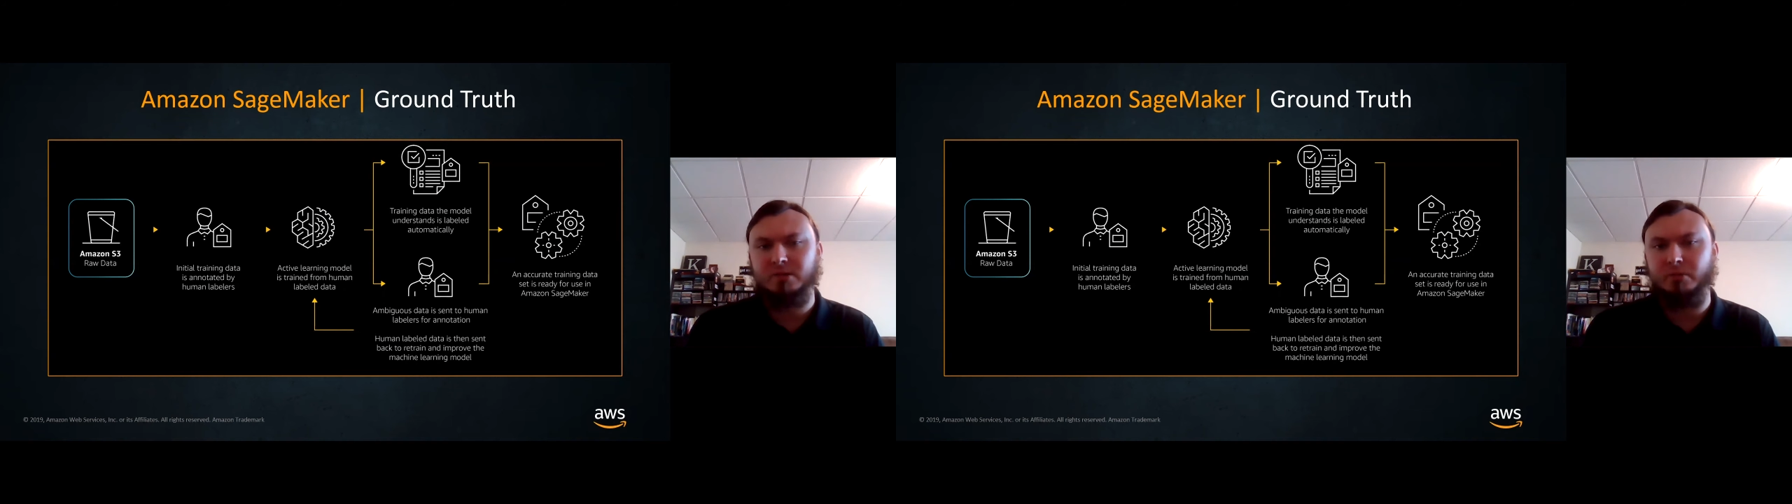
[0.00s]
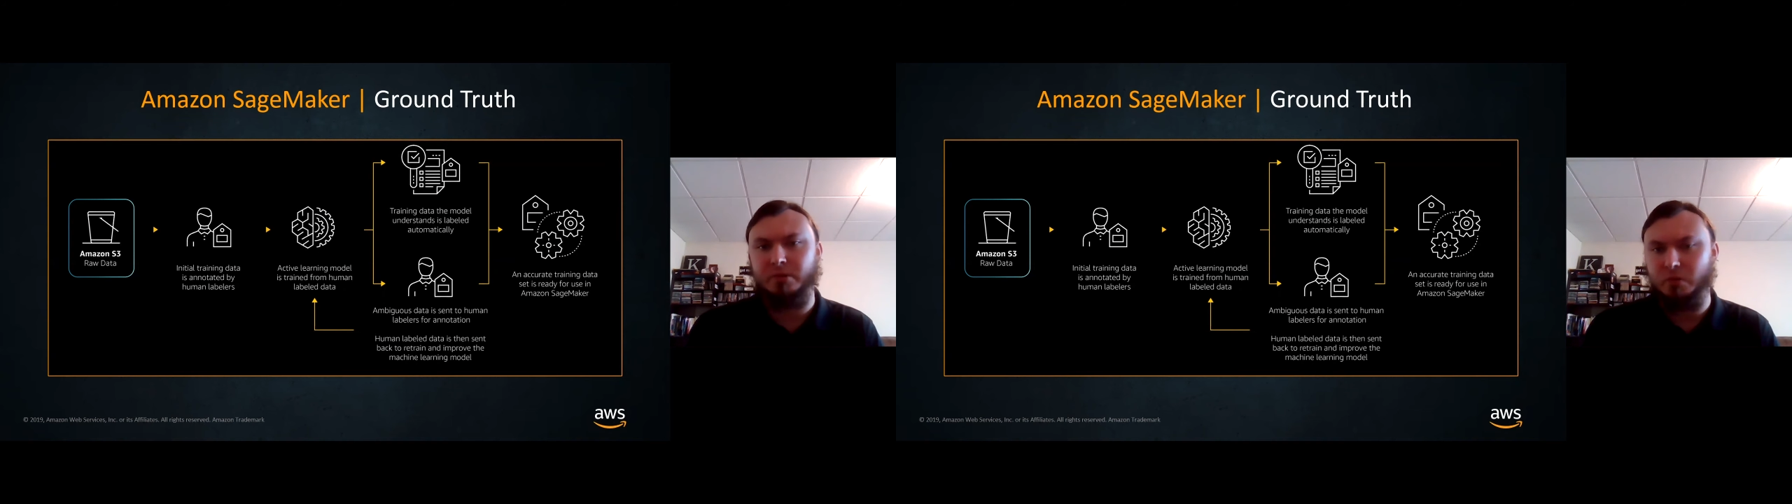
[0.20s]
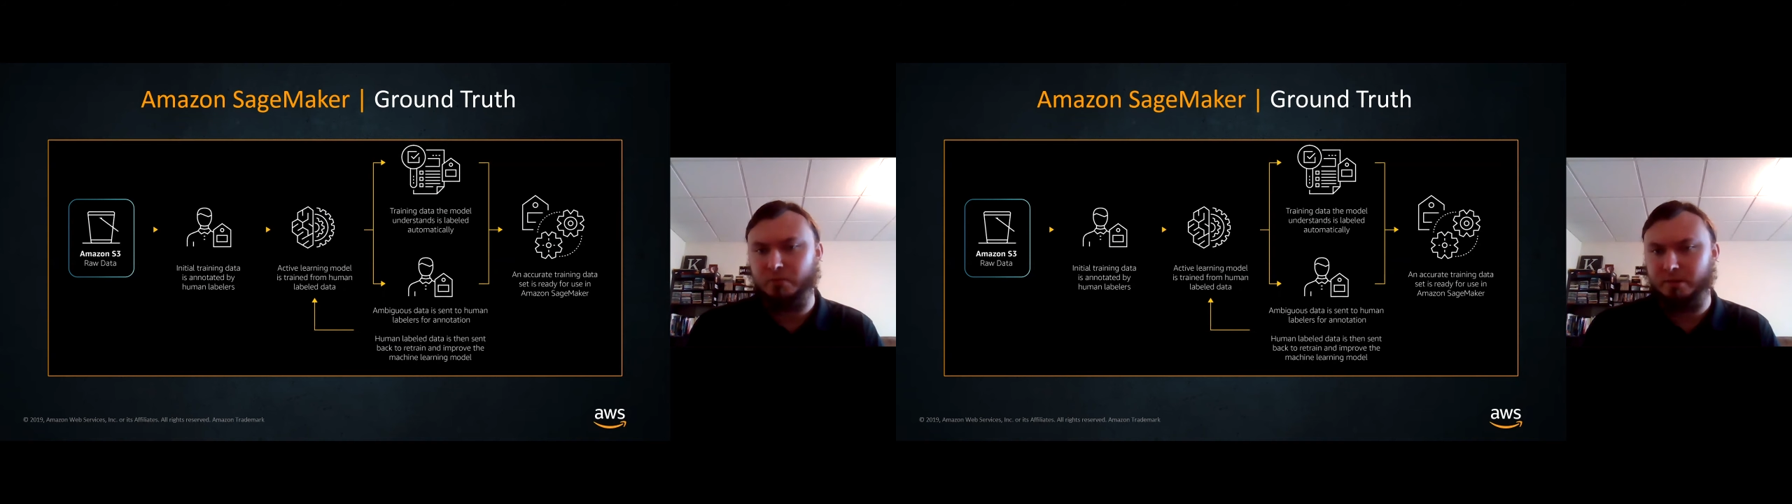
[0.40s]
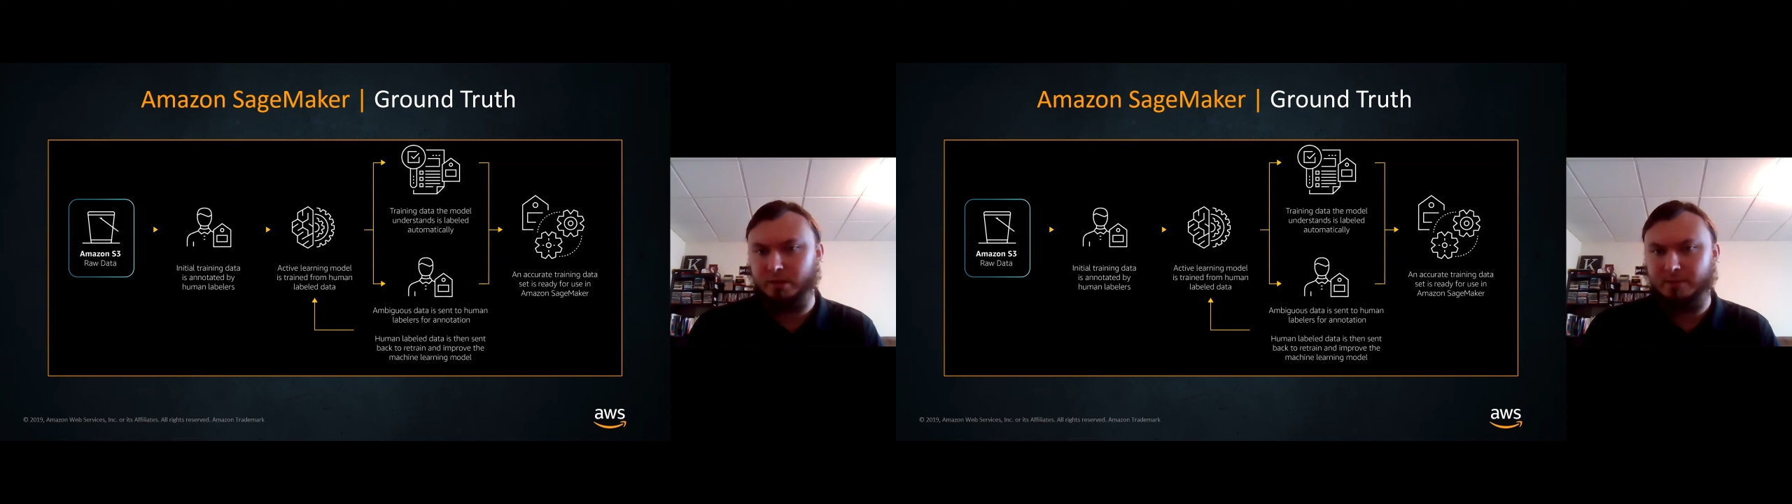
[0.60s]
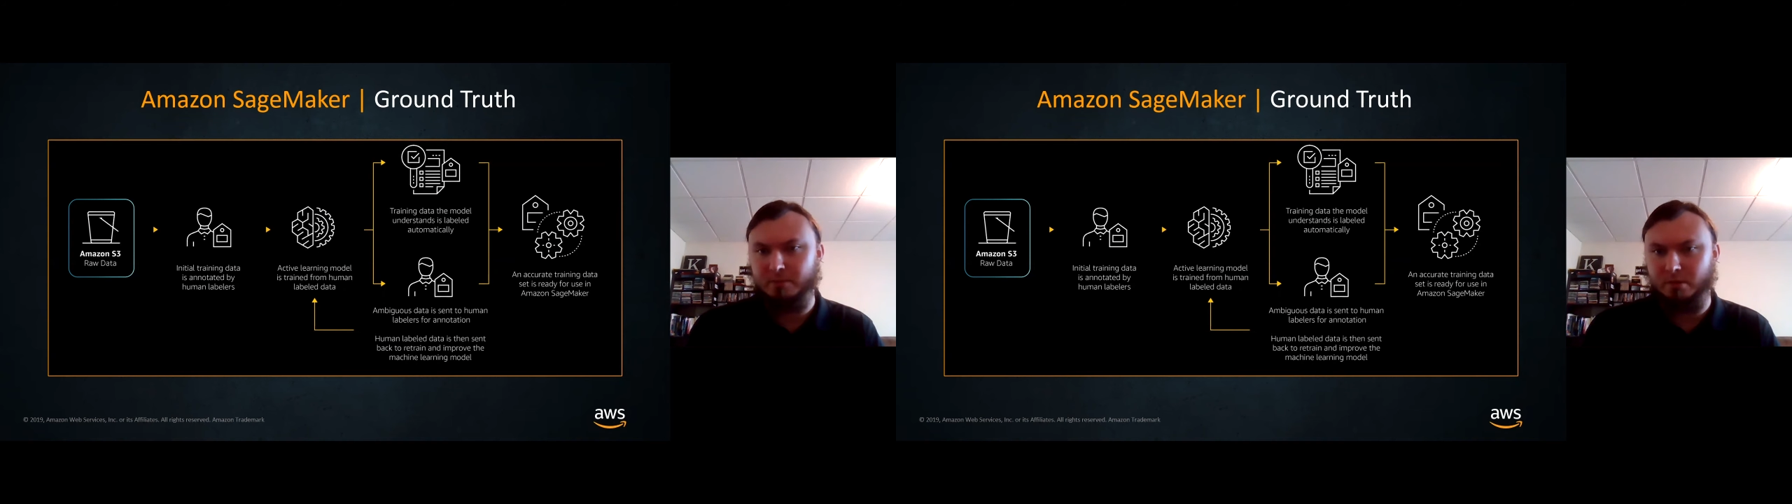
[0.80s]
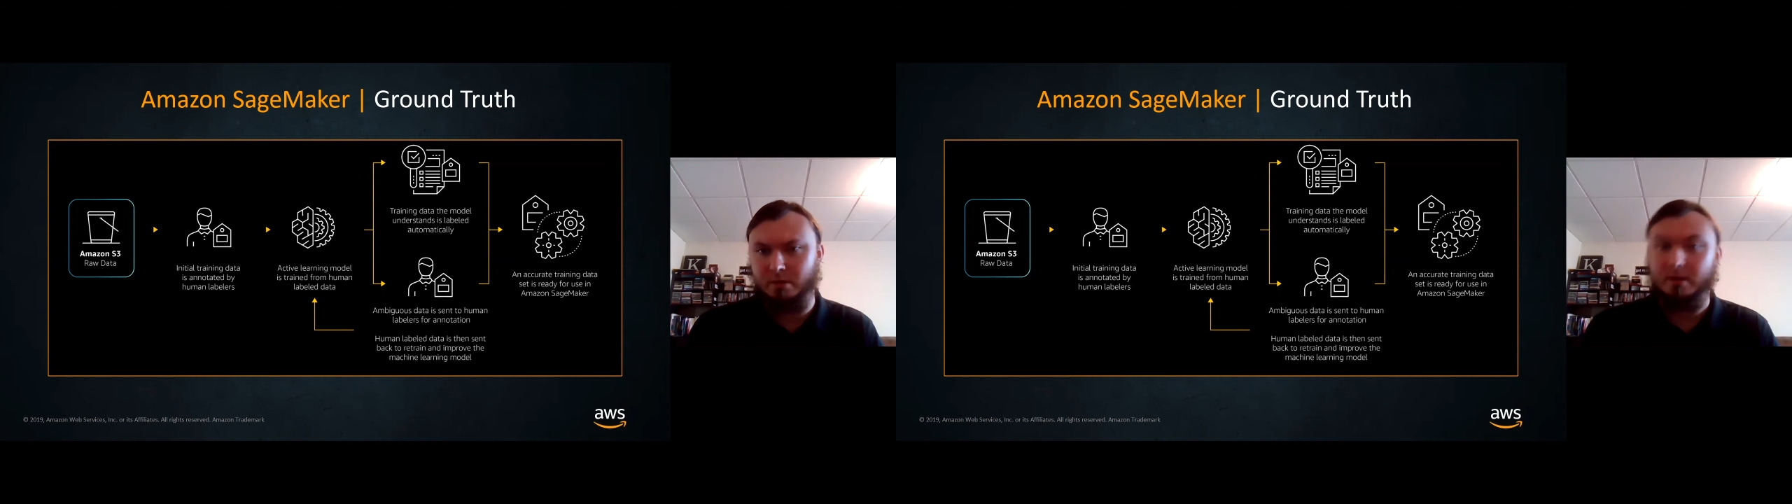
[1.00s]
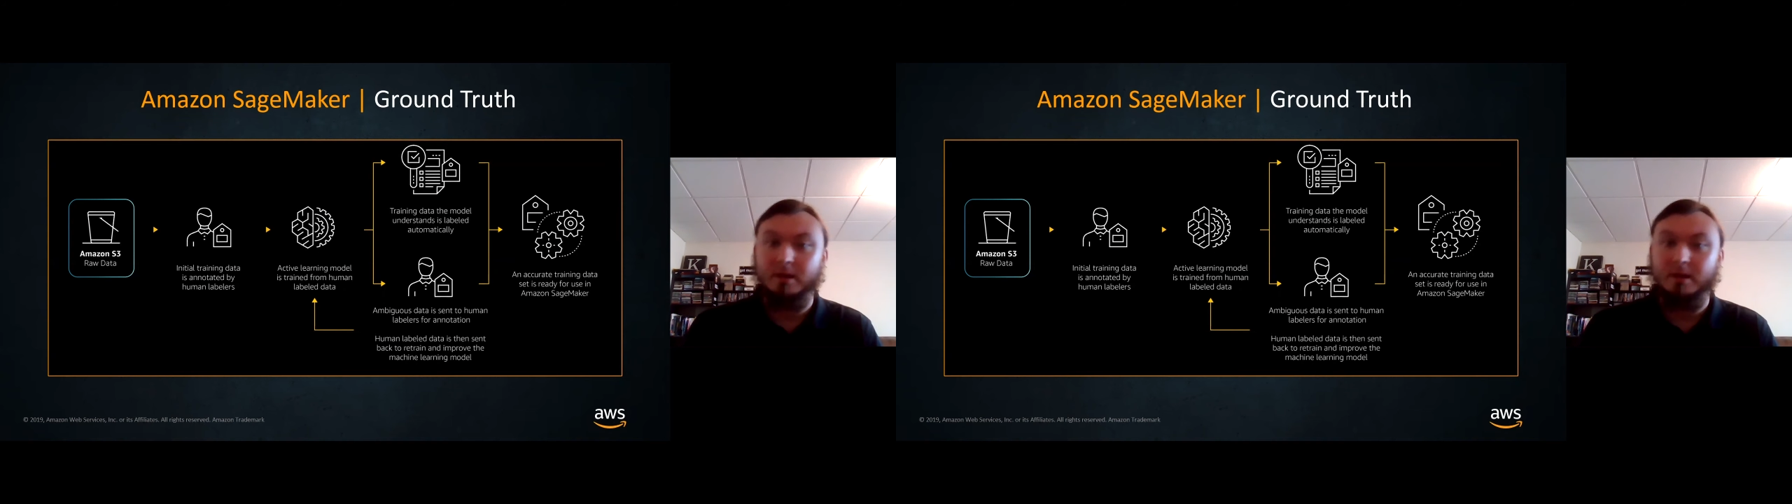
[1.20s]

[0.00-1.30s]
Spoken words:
to a human labeler